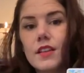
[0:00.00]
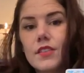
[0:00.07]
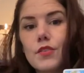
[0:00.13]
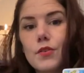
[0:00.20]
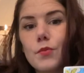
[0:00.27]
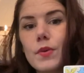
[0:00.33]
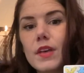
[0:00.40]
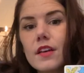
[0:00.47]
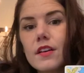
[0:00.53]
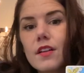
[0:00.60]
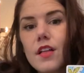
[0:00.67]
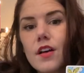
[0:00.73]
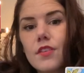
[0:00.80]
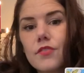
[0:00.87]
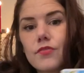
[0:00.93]
The Wheel
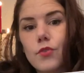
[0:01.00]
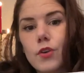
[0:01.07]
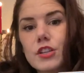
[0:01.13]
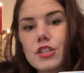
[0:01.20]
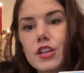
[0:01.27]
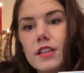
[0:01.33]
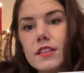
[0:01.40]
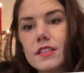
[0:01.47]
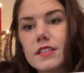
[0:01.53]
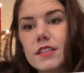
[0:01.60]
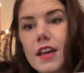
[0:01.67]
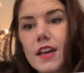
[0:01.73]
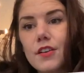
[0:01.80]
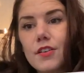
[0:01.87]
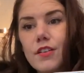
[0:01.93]
of Fortune.
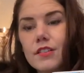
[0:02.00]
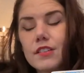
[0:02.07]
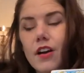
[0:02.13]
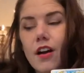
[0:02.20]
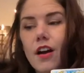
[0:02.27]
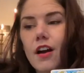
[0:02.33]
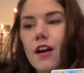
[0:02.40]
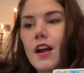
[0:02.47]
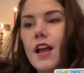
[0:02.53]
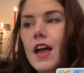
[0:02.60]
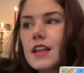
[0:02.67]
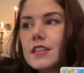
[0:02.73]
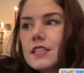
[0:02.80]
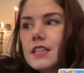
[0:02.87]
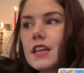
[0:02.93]
Cycles are
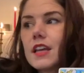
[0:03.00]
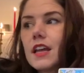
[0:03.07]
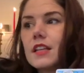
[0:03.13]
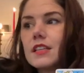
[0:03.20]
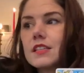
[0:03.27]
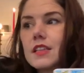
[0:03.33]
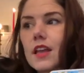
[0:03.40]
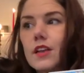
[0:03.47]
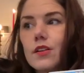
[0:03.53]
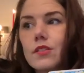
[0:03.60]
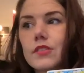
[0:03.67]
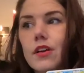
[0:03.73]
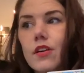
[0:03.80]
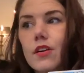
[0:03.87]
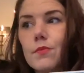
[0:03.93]
ending and cycles
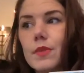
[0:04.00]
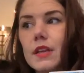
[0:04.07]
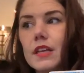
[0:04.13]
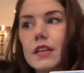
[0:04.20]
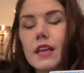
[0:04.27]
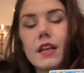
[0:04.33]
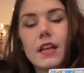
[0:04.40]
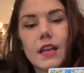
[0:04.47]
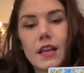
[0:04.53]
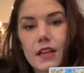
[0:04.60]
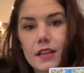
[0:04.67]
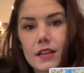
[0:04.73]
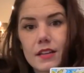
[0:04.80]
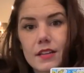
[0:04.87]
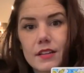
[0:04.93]
are
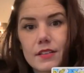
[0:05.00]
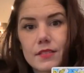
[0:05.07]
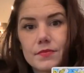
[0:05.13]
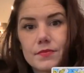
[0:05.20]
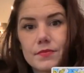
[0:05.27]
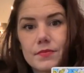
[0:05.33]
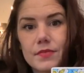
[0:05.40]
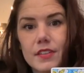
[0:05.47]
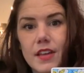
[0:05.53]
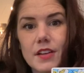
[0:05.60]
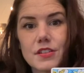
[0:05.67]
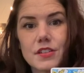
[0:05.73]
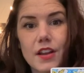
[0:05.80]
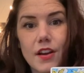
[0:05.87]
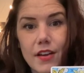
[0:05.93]
beginning.
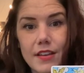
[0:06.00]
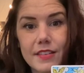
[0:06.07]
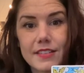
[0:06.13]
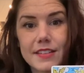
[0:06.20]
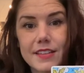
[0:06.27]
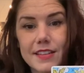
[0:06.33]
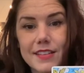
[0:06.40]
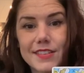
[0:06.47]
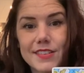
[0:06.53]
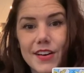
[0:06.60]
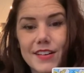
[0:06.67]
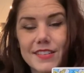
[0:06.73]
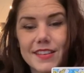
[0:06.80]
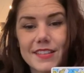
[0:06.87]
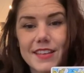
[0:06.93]
Sagittarius season
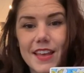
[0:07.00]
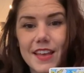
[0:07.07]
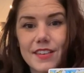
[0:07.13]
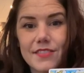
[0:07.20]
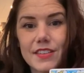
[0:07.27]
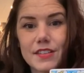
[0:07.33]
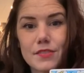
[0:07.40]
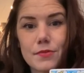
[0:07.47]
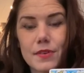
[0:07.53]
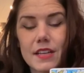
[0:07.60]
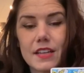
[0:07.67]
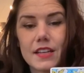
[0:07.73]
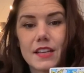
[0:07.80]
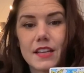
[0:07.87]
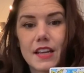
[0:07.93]
starts at the end of this
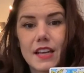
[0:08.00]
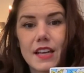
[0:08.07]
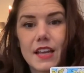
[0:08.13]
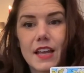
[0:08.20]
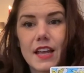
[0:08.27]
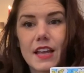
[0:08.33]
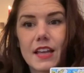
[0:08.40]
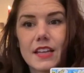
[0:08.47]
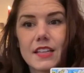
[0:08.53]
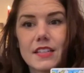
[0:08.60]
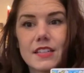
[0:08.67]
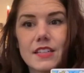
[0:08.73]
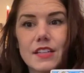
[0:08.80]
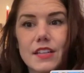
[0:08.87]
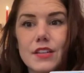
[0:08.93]
week,
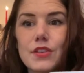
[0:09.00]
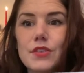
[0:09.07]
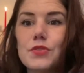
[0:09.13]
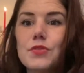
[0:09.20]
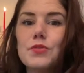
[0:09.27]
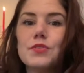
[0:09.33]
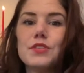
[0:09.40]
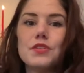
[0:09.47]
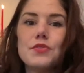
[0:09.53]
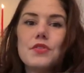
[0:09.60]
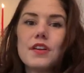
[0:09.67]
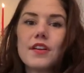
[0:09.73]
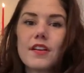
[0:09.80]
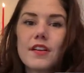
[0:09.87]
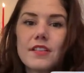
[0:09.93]
and a new
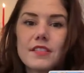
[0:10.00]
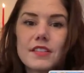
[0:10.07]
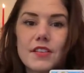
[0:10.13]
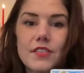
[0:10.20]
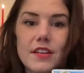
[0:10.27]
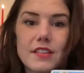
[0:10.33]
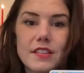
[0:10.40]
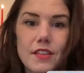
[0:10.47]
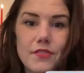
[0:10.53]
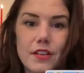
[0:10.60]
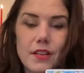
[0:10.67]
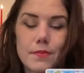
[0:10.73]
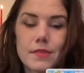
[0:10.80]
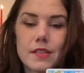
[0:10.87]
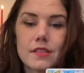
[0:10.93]
2-year series of
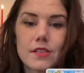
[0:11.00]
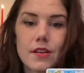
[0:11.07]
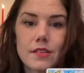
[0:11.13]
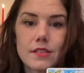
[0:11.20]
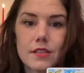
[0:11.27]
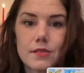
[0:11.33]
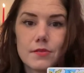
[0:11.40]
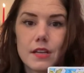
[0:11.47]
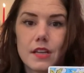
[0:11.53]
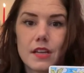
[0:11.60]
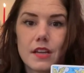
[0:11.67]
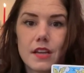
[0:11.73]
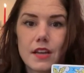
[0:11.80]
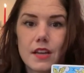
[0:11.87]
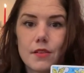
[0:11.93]
eclipses starts this week.
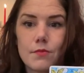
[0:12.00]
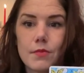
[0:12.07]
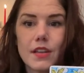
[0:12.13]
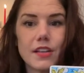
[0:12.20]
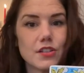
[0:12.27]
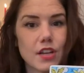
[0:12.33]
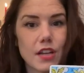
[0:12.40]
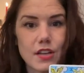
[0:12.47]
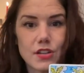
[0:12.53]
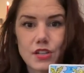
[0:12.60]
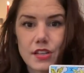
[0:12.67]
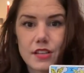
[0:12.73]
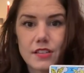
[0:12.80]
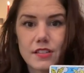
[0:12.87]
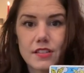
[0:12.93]
Big
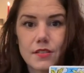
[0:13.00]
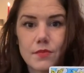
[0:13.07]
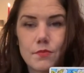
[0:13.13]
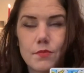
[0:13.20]
changes,